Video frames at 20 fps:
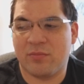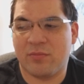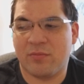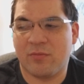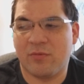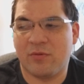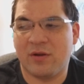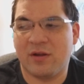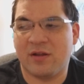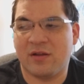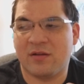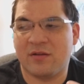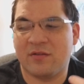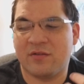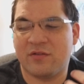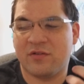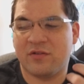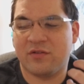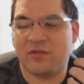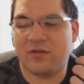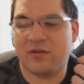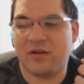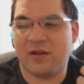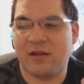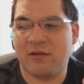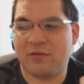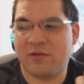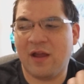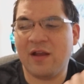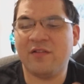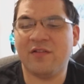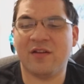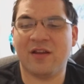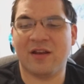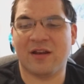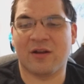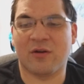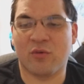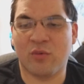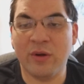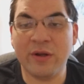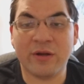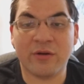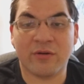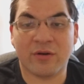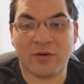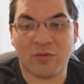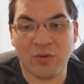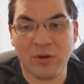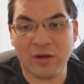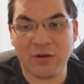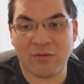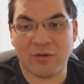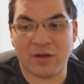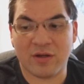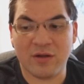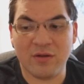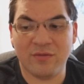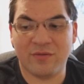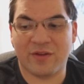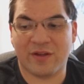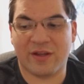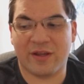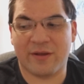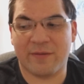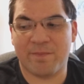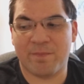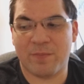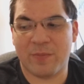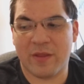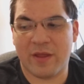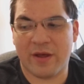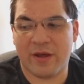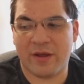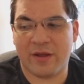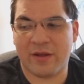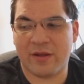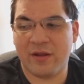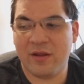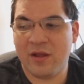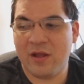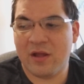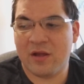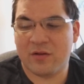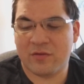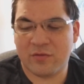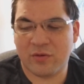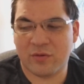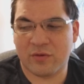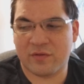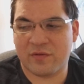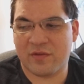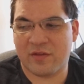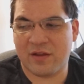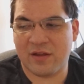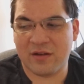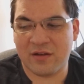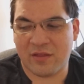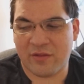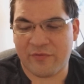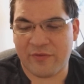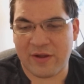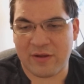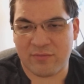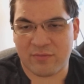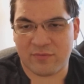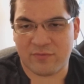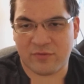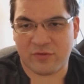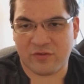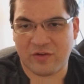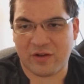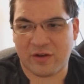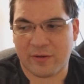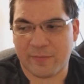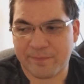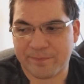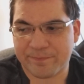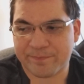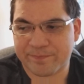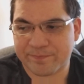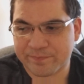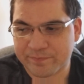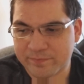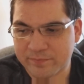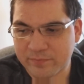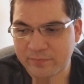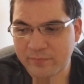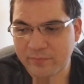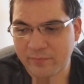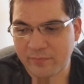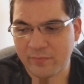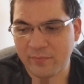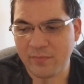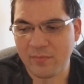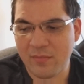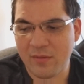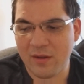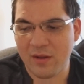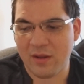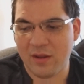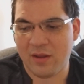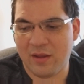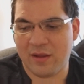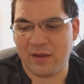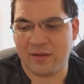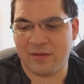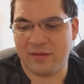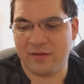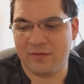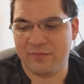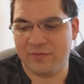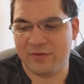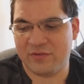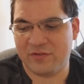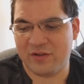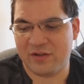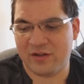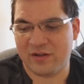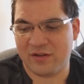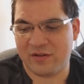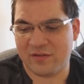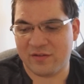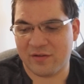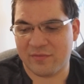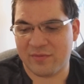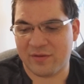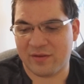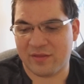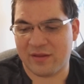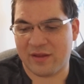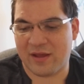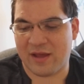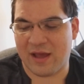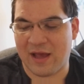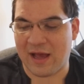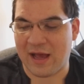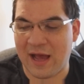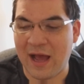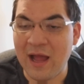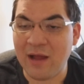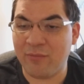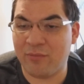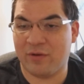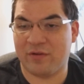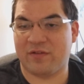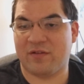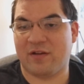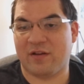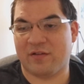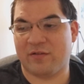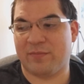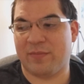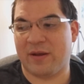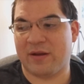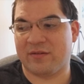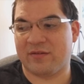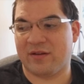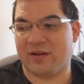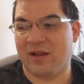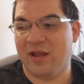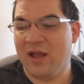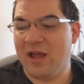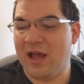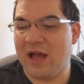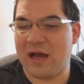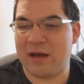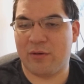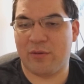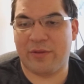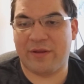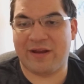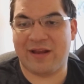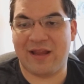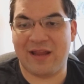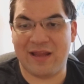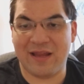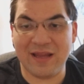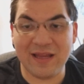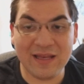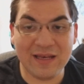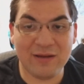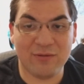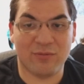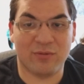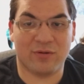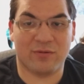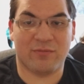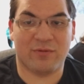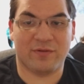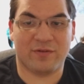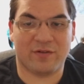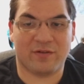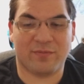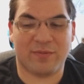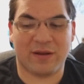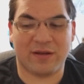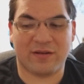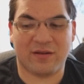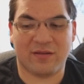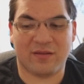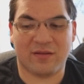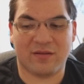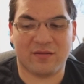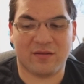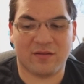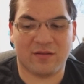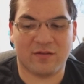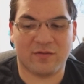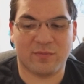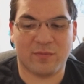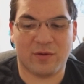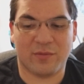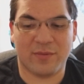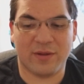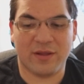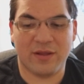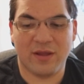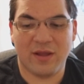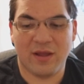which he was actually getting quicker and quicker at using it towards the end of the fight with Vegeta. And then Vegeta did something that I wasn't expecting. I don't think anyone was expecting this in this moment.